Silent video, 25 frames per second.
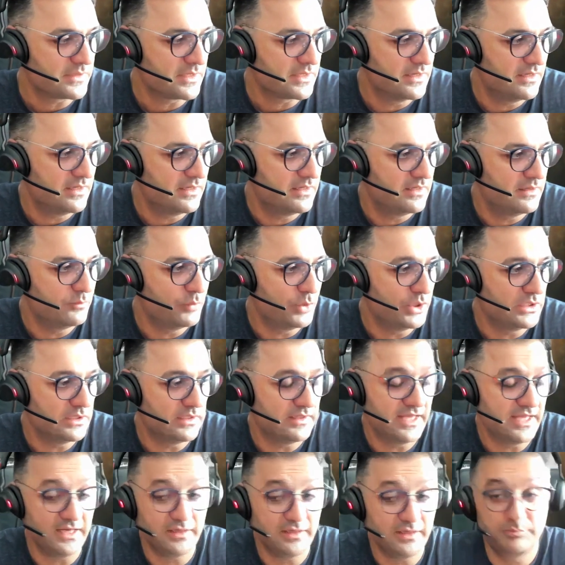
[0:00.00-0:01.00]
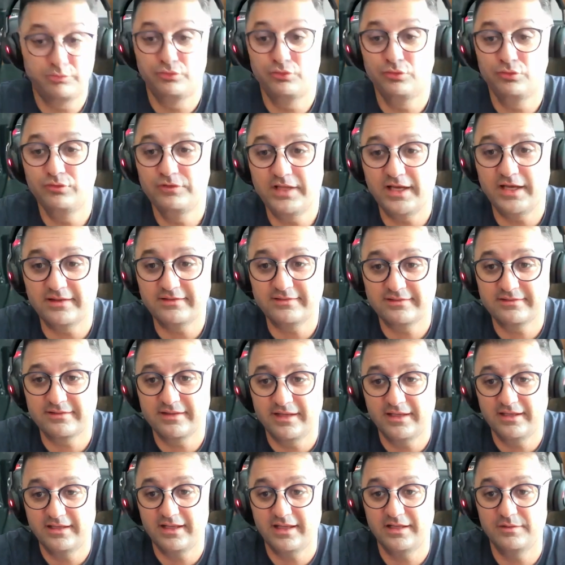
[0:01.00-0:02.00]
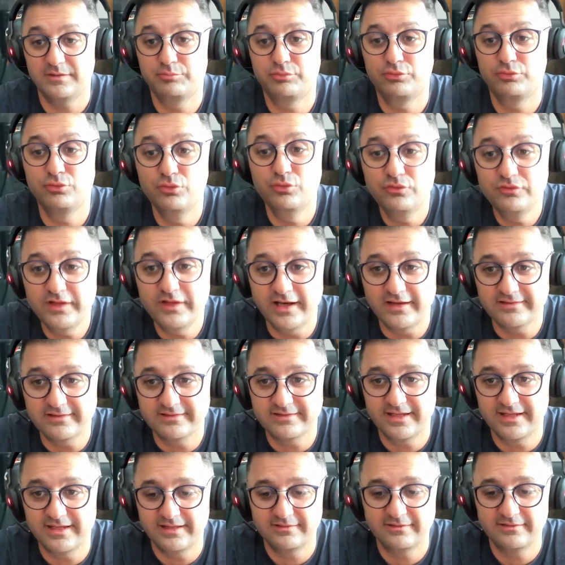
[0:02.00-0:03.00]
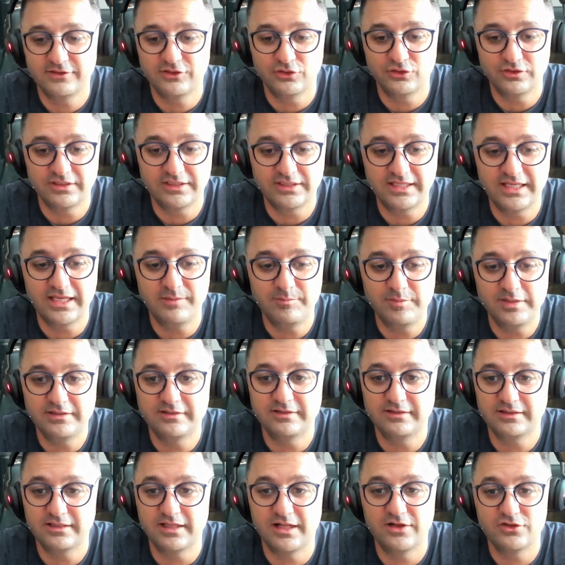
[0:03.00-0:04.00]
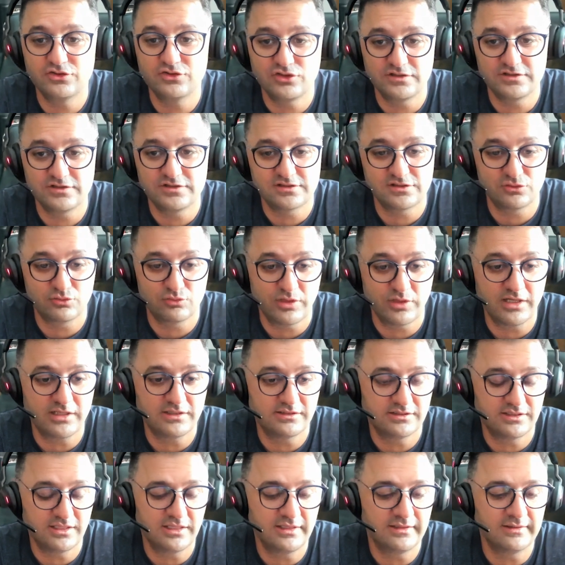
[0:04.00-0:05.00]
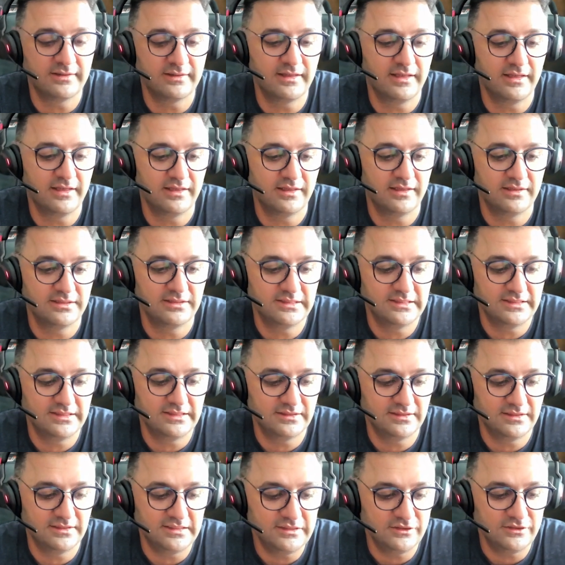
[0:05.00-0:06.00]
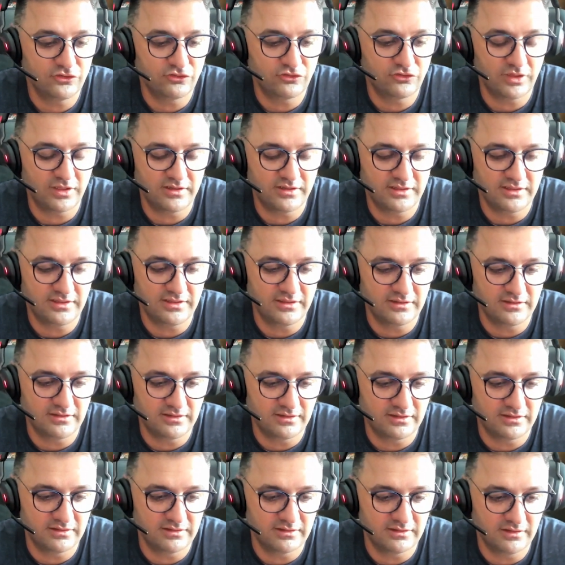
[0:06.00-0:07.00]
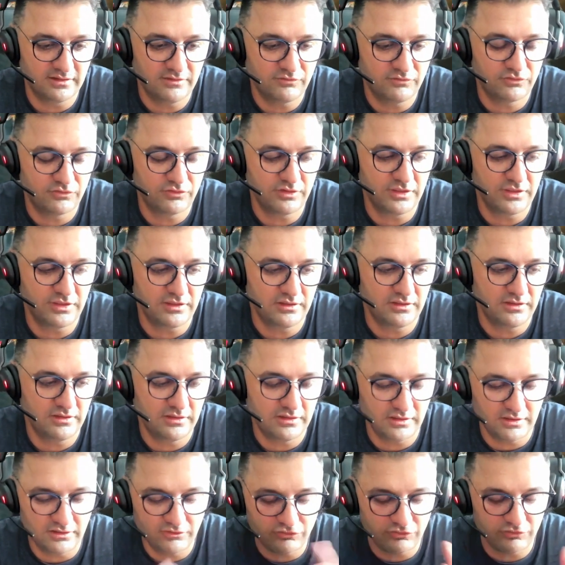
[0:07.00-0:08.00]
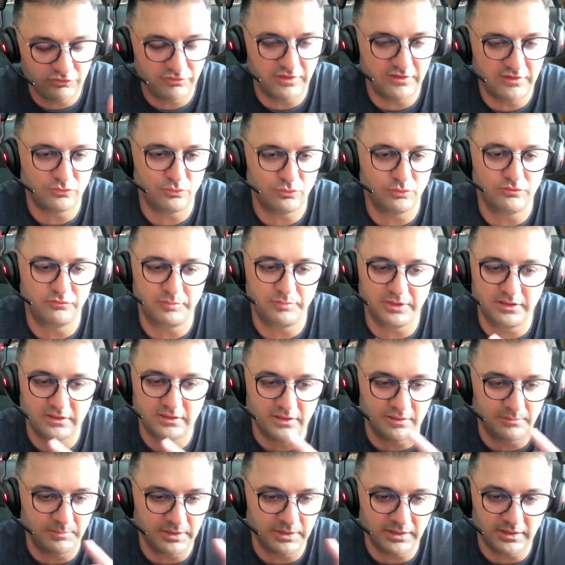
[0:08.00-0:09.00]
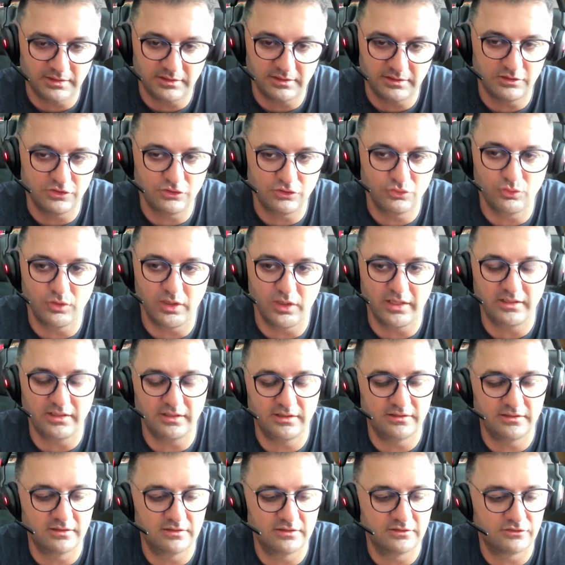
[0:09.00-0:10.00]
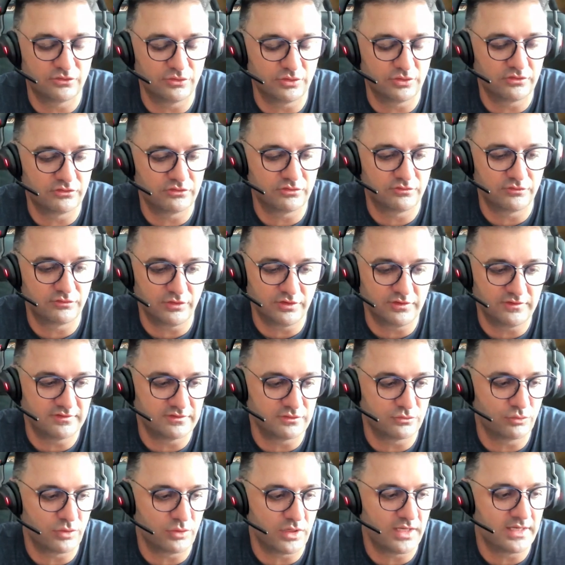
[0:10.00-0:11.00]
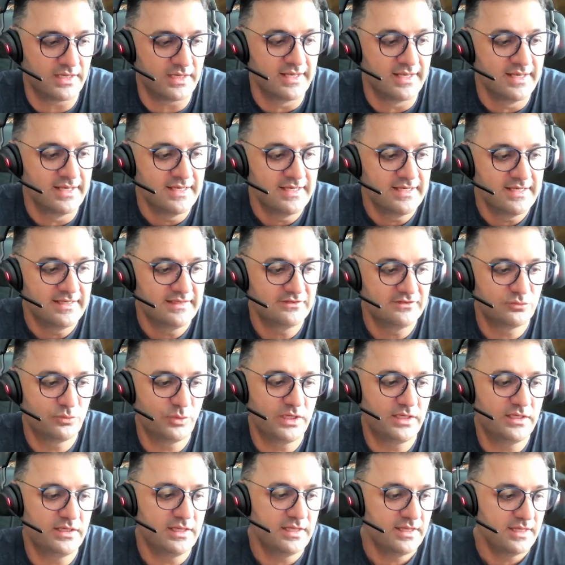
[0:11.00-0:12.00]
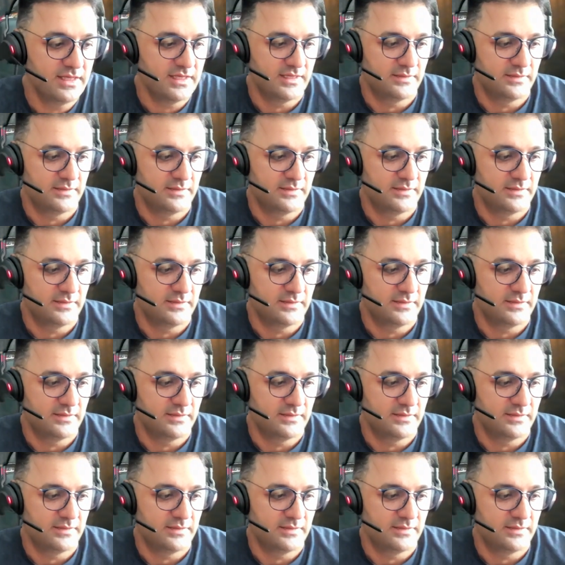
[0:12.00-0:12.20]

that approved us and proved us that the gaming technology is the right thing, and the industry and the interface we've been coming, and the UI and so on and so forth is the right, is when